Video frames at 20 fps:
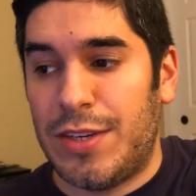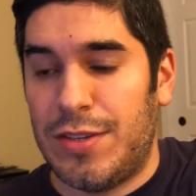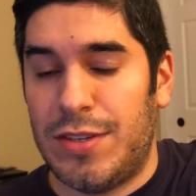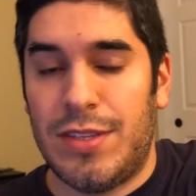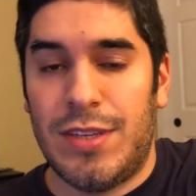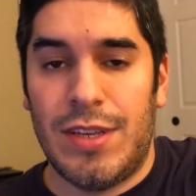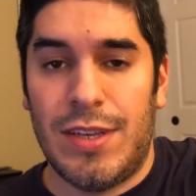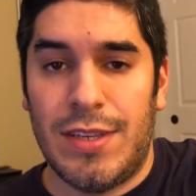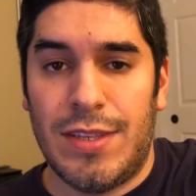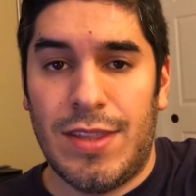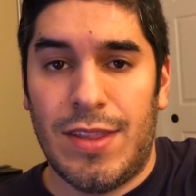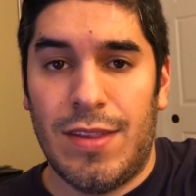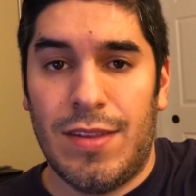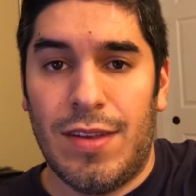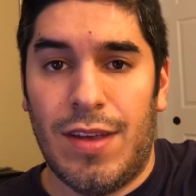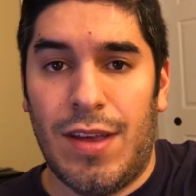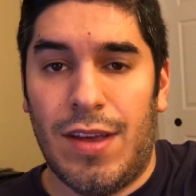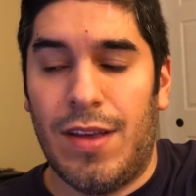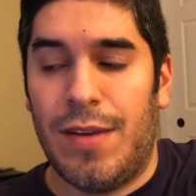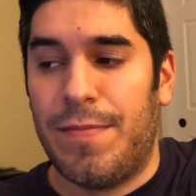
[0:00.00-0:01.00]
interesting
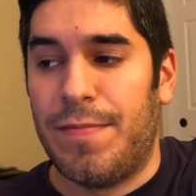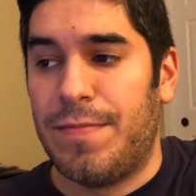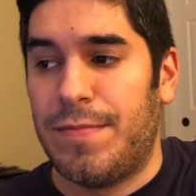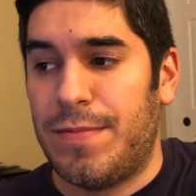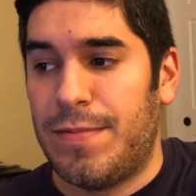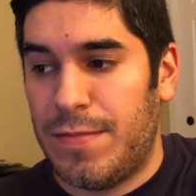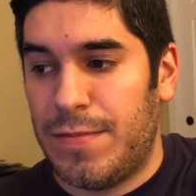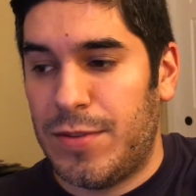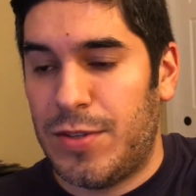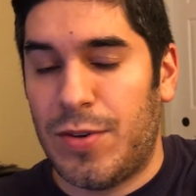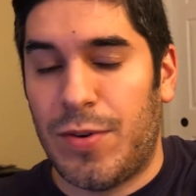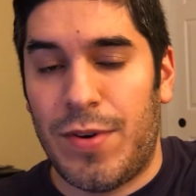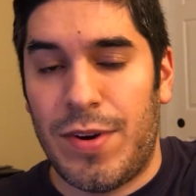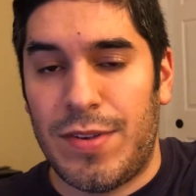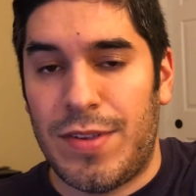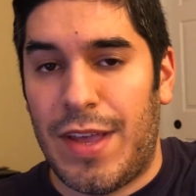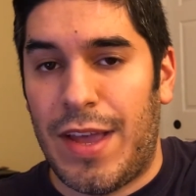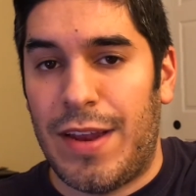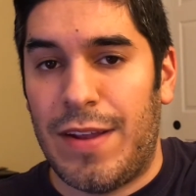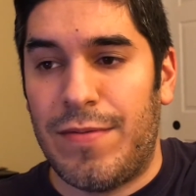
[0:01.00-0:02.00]
um,
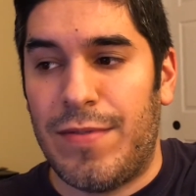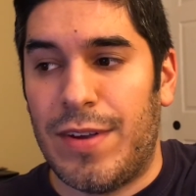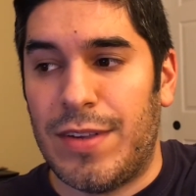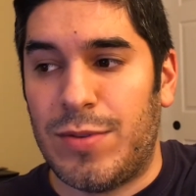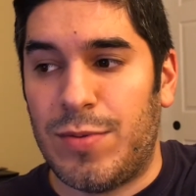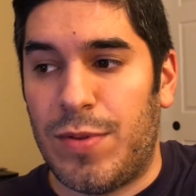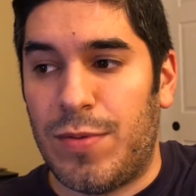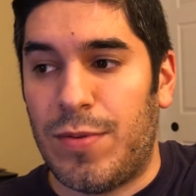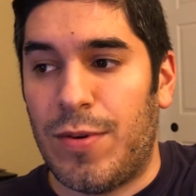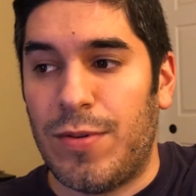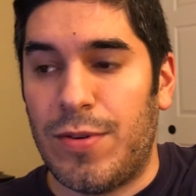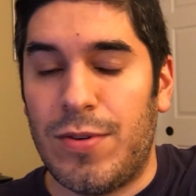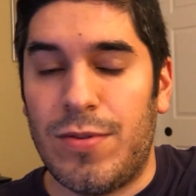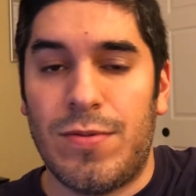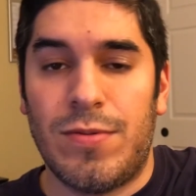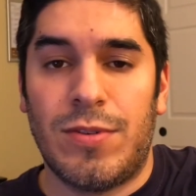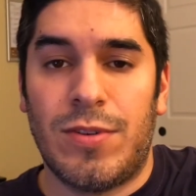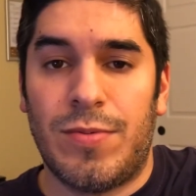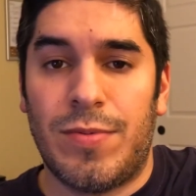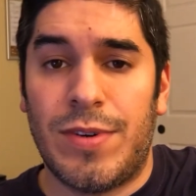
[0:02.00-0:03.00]
stories ahead of us with
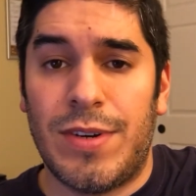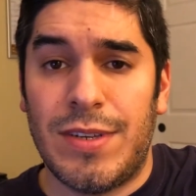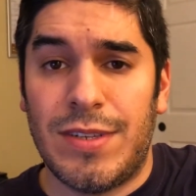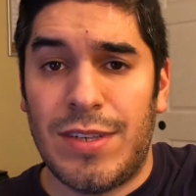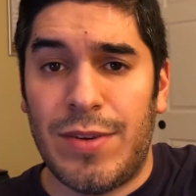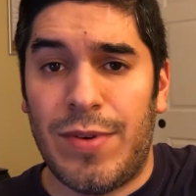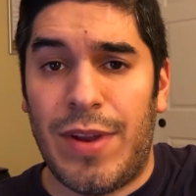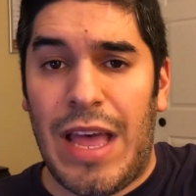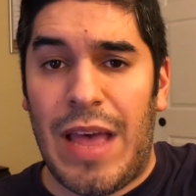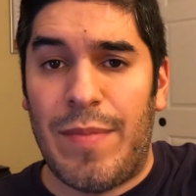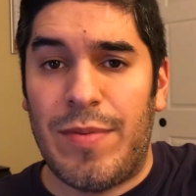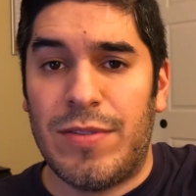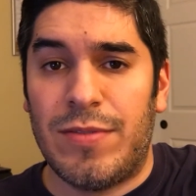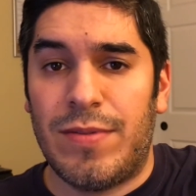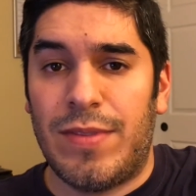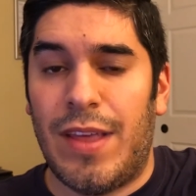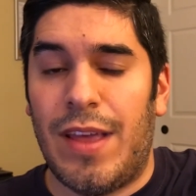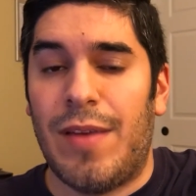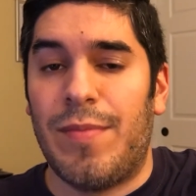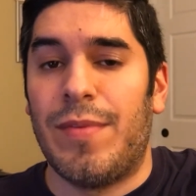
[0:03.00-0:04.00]
Roku, so we're going to see what happens
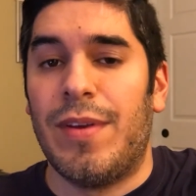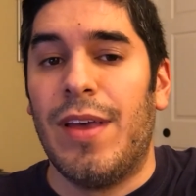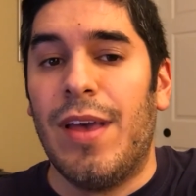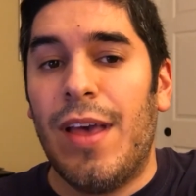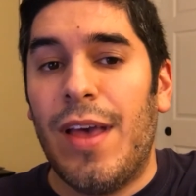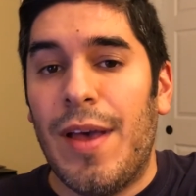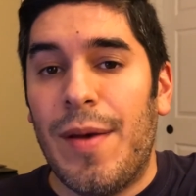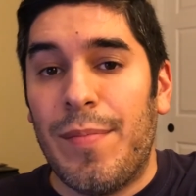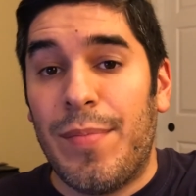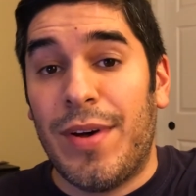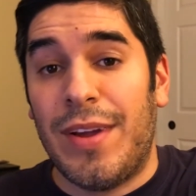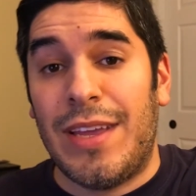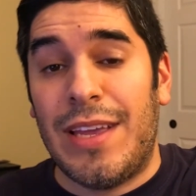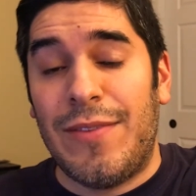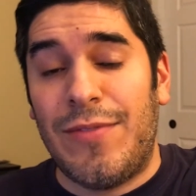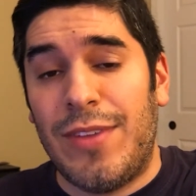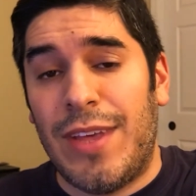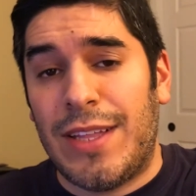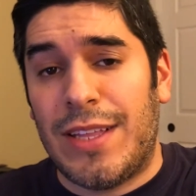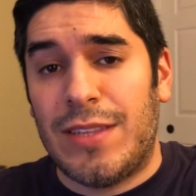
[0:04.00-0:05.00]
with them. But
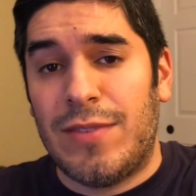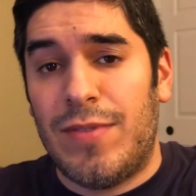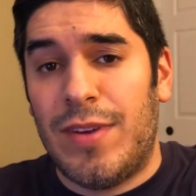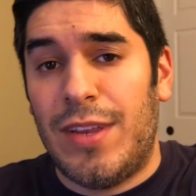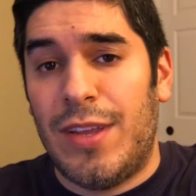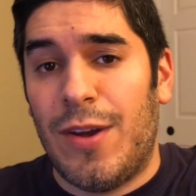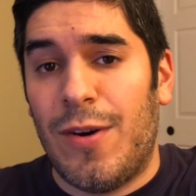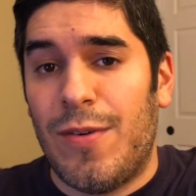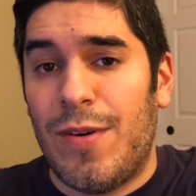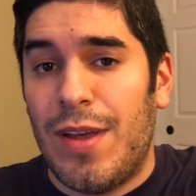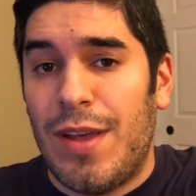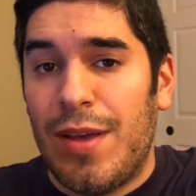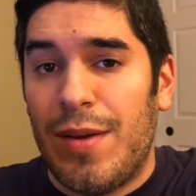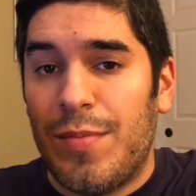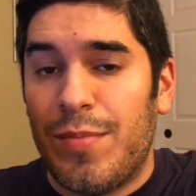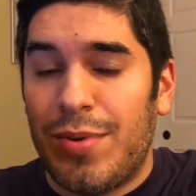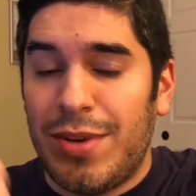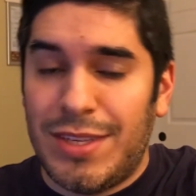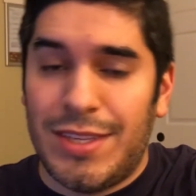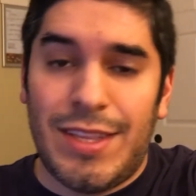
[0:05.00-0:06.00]
if you like this video,
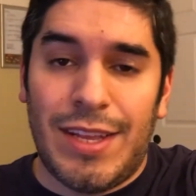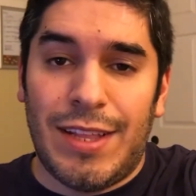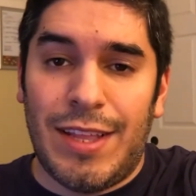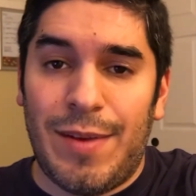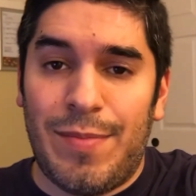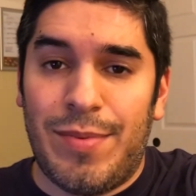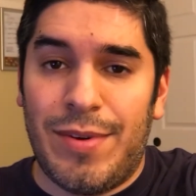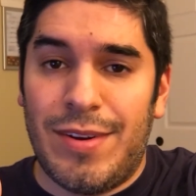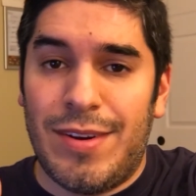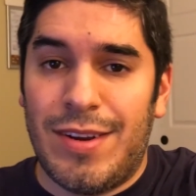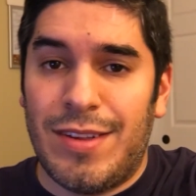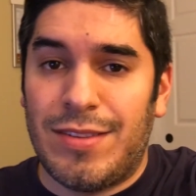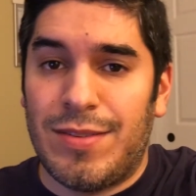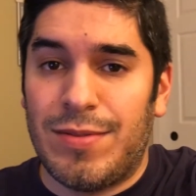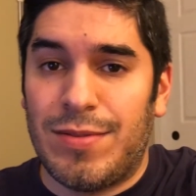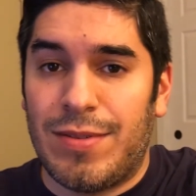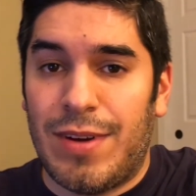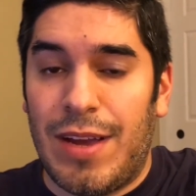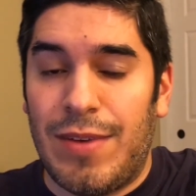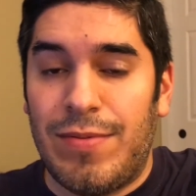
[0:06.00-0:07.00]
please hit that like button and
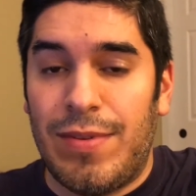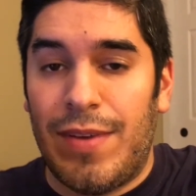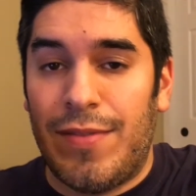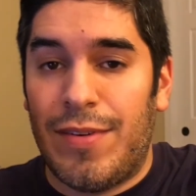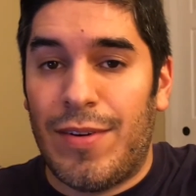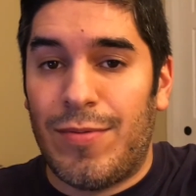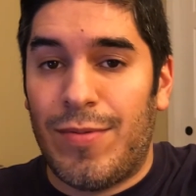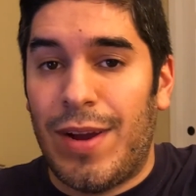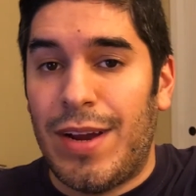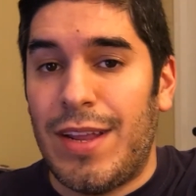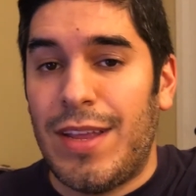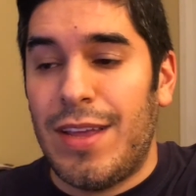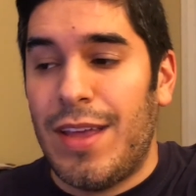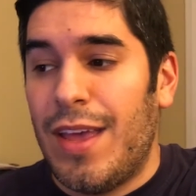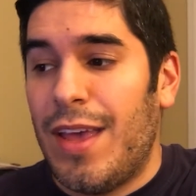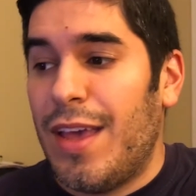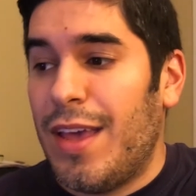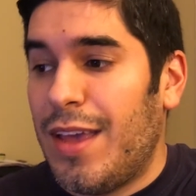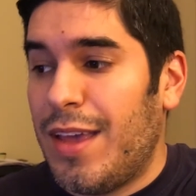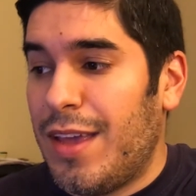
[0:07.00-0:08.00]
subscribe if you haven't already,
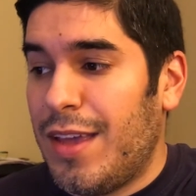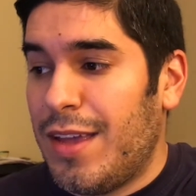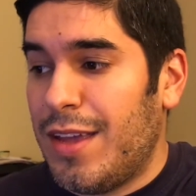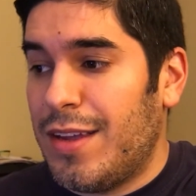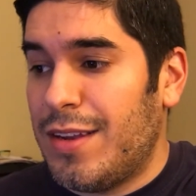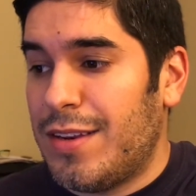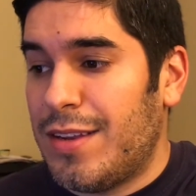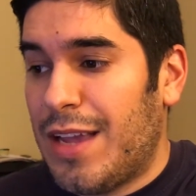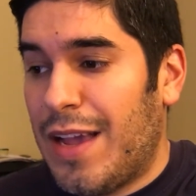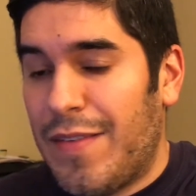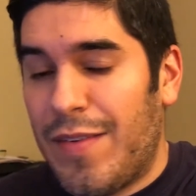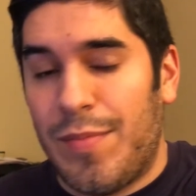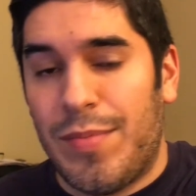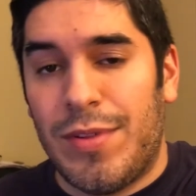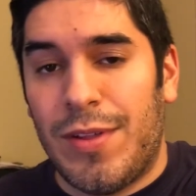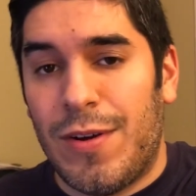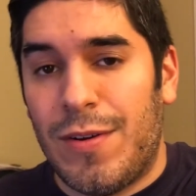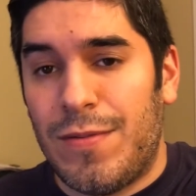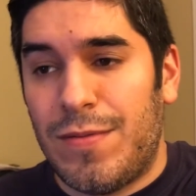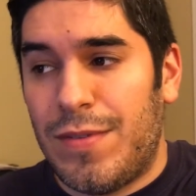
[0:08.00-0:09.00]
and comment
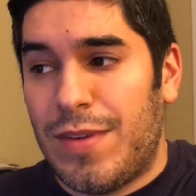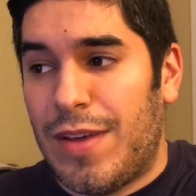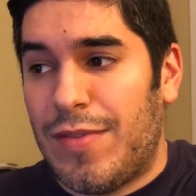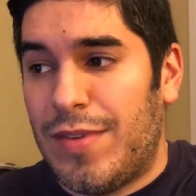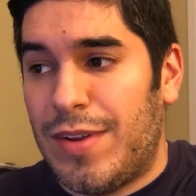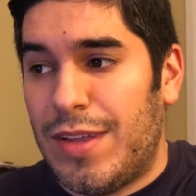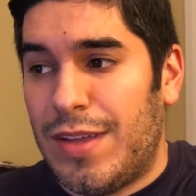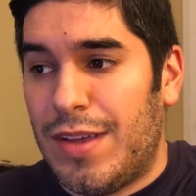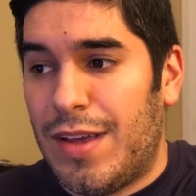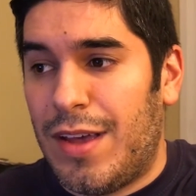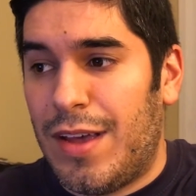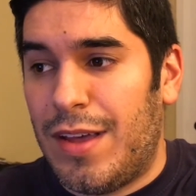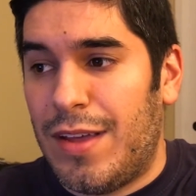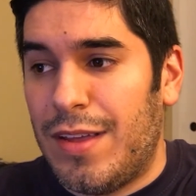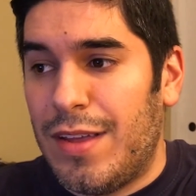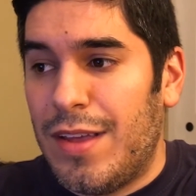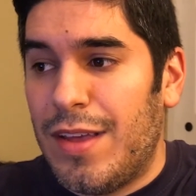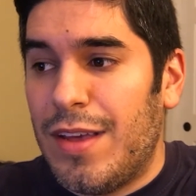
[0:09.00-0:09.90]
below if you have any uh,